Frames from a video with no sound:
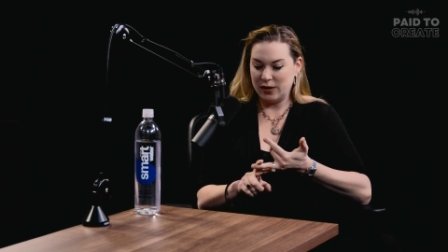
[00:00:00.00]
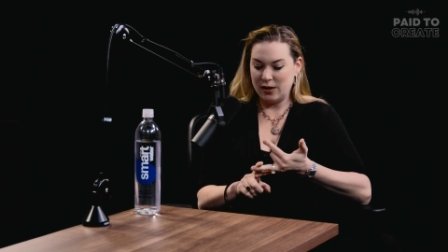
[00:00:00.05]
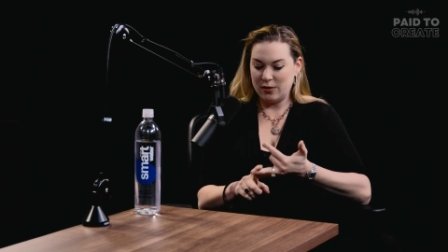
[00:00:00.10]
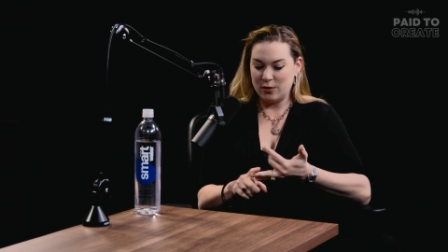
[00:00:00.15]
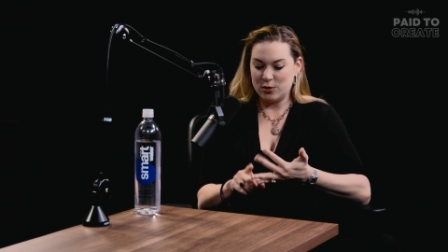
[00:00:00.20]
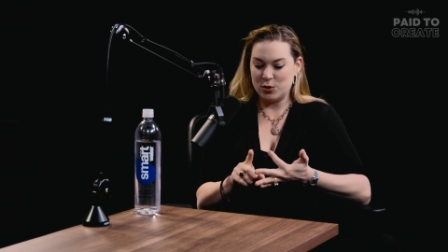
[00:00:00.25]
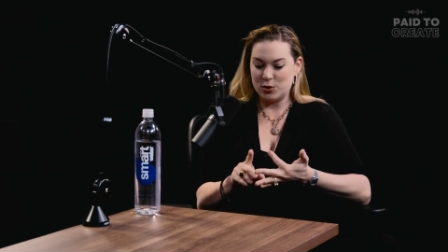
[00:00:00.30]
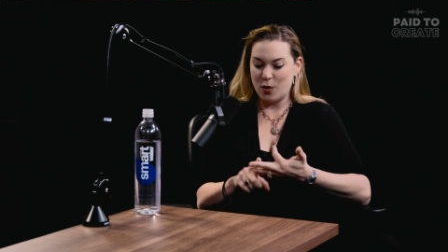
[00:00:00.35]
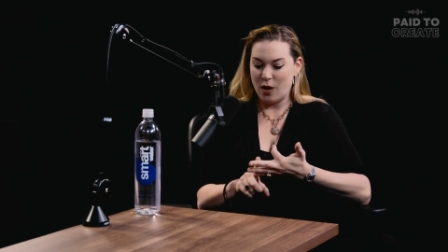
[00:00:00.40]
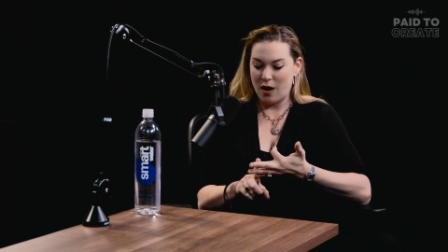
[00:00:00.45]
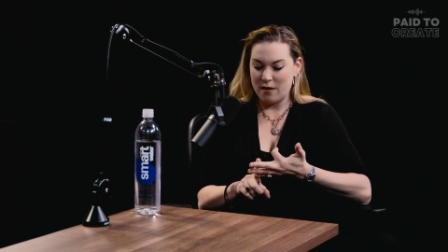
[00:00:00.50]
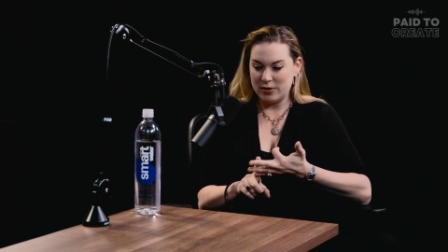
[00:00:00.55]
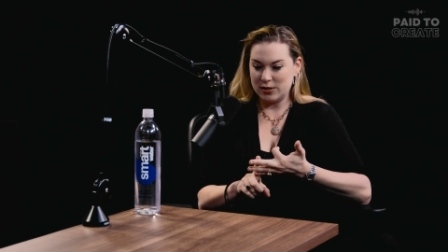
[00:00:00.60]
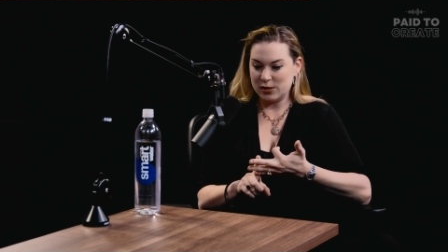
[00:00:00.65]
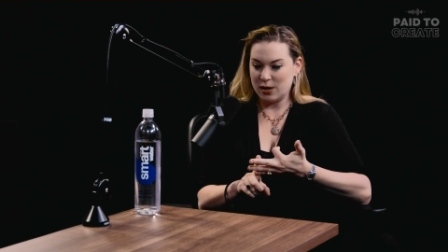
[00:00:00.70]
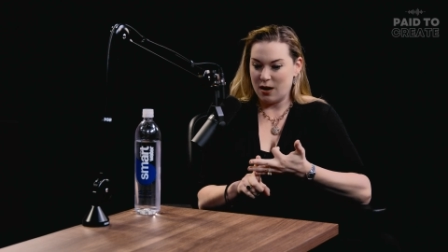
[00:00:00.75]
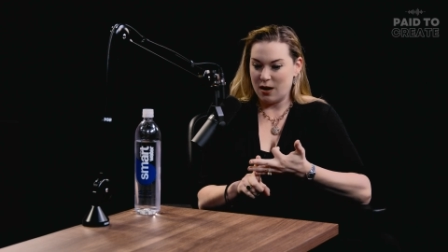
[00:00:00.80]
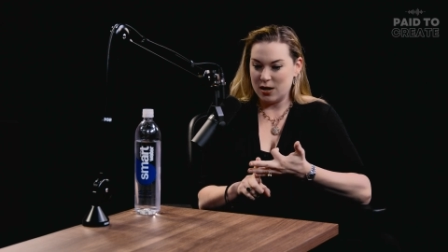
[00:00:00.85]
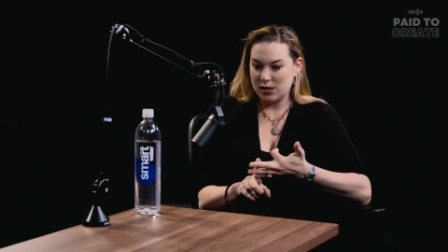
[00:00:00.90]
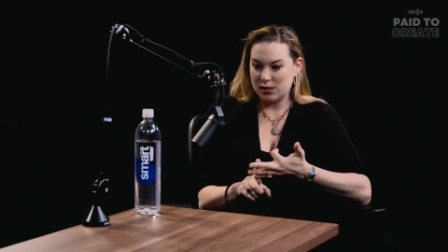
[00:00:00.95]
there's no office
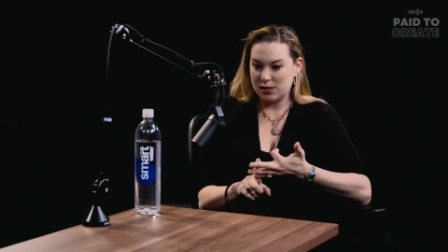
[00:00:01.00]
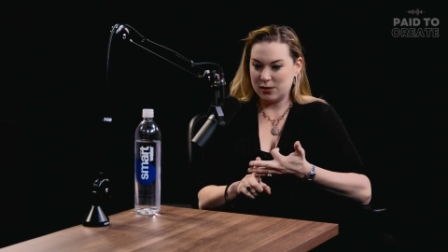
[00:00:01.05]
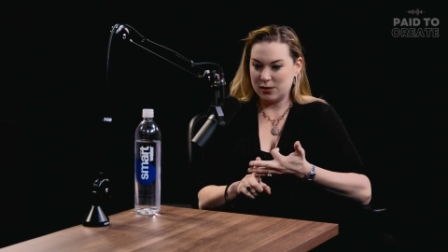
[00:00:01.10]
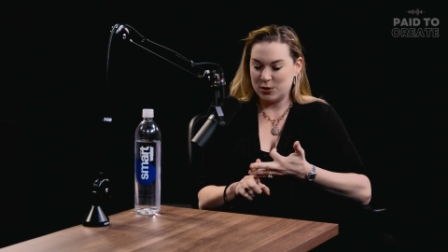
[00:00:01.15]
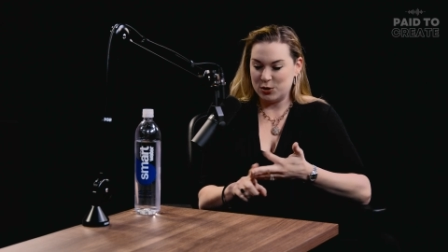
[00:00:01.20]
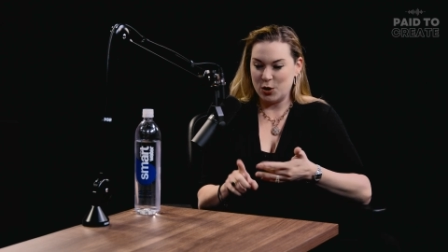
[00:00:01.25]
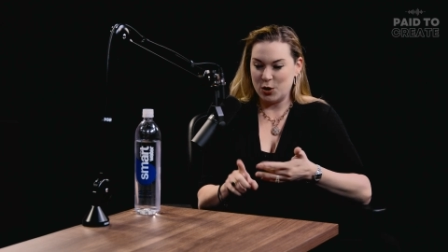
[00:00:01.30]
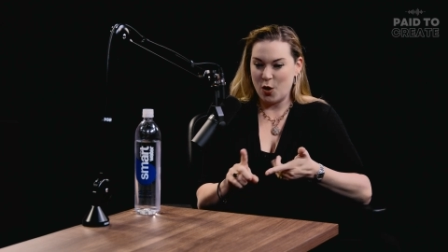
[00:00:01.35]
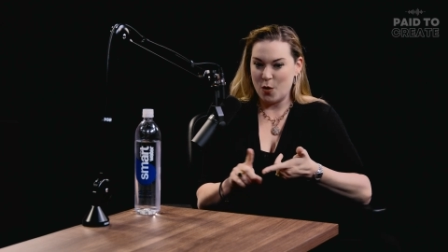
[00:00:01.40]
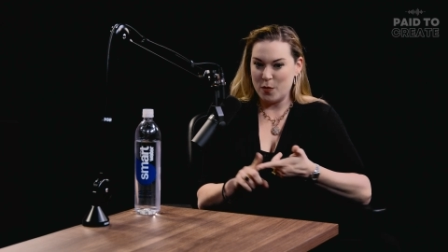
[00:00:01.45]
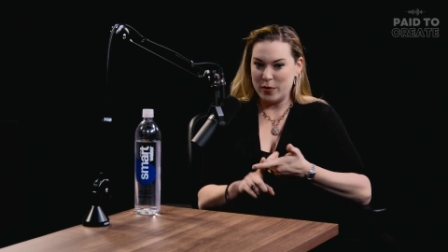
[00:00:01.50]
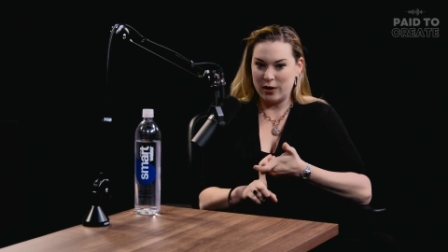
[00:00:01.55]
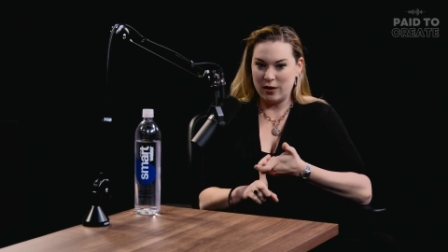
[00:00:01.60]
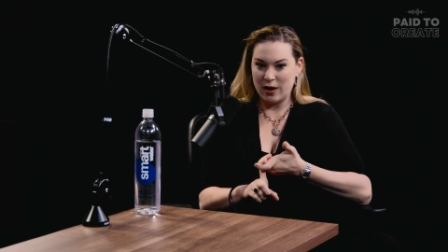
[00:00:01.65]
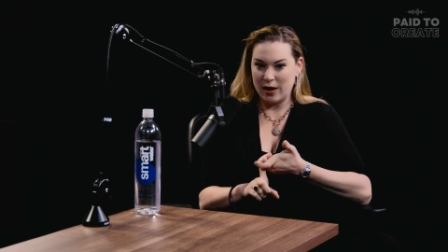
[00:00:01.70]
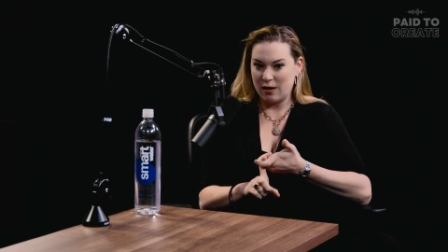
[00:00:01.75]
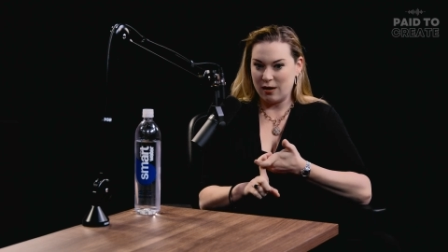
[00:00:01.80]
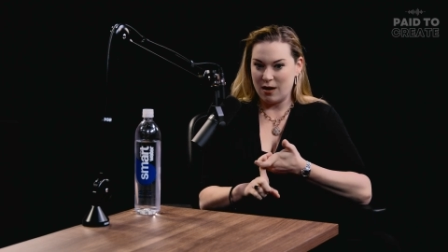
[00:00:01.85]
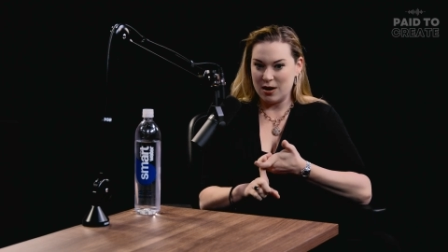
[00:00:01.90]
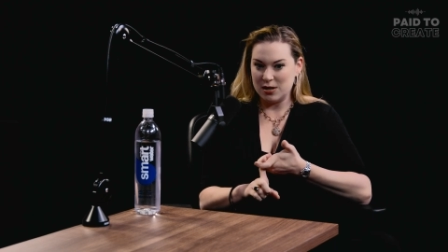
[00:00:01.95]
costs, there's no home
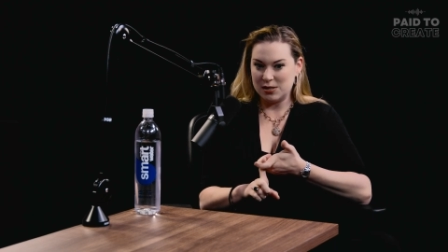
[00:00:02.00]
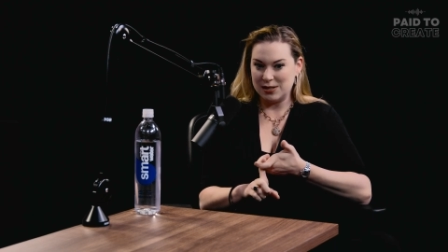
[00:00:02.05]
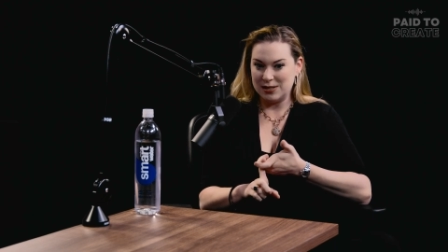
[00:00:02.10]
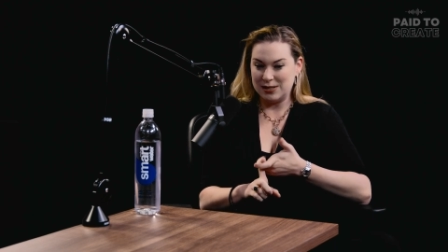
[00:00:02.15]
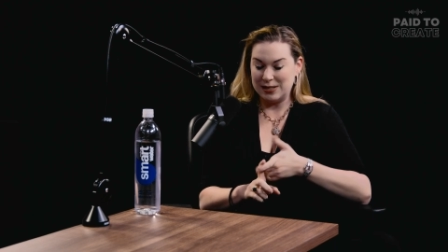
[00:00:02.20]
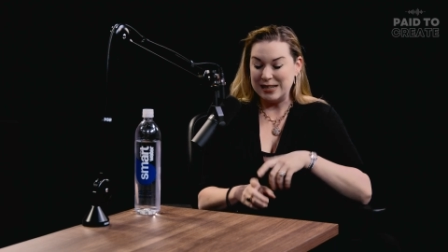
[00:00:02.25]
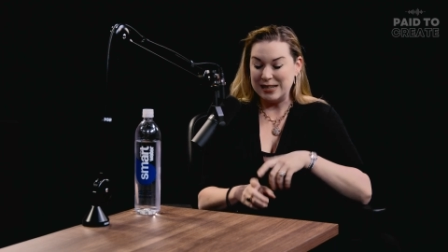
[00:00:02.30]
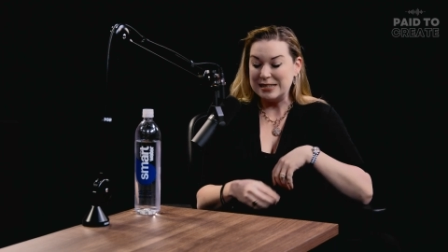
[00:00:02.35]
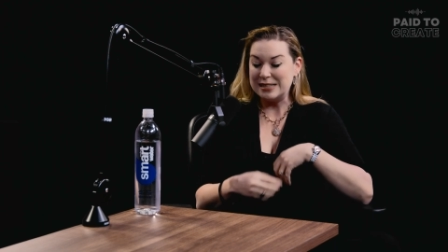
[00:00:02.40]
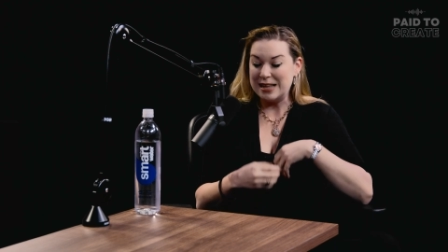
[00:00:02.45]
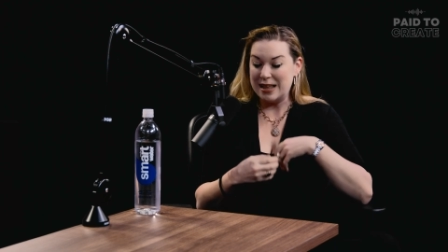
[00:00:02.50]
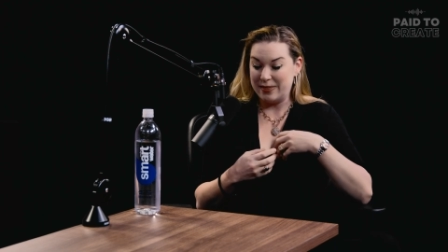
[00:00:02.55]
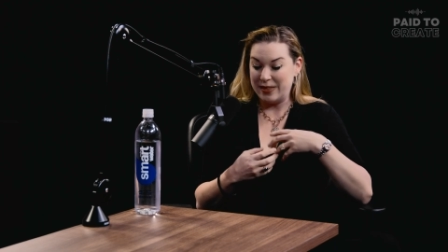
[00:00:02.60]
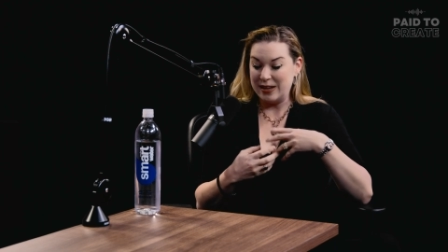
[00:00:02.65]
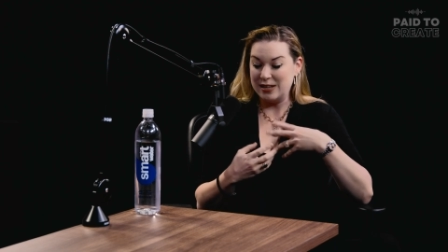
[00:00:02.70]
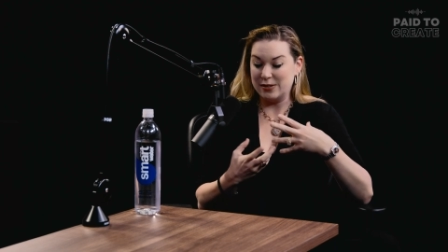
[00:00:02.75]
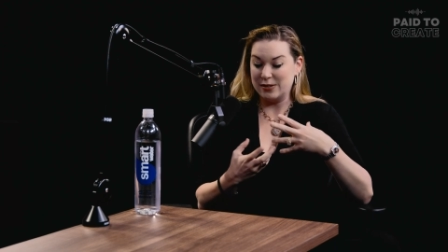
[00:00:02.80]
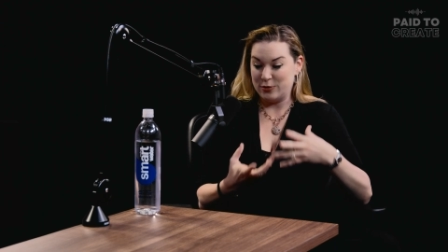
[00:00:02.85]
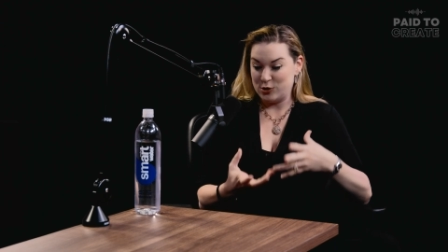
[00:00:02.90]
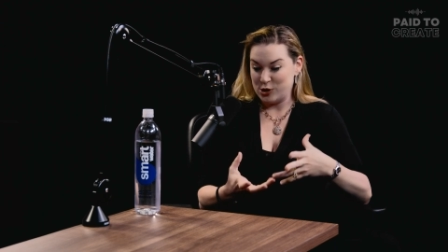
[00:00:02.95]
internet costs. And since then,
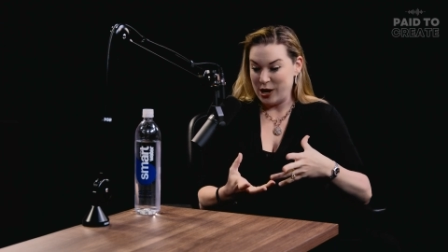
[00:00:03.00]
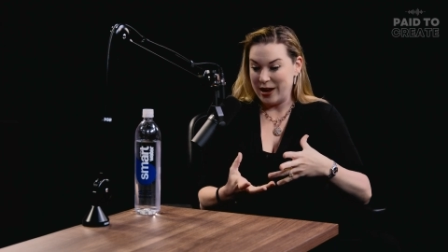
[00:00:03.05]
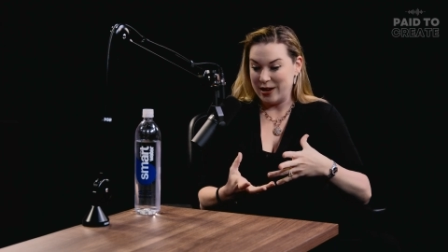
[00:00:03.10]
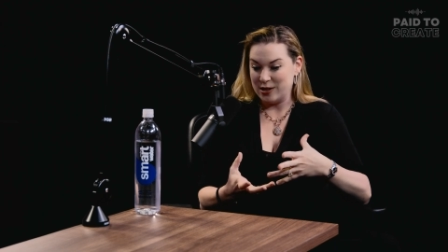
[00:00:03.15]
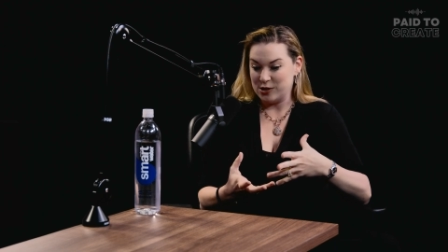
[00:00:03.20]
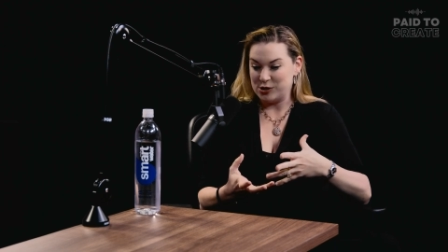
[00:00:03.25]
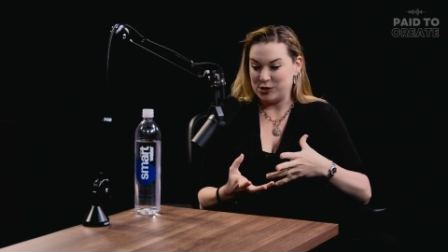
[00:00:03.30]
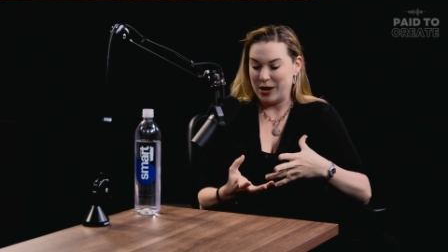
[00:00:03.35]
things have changed.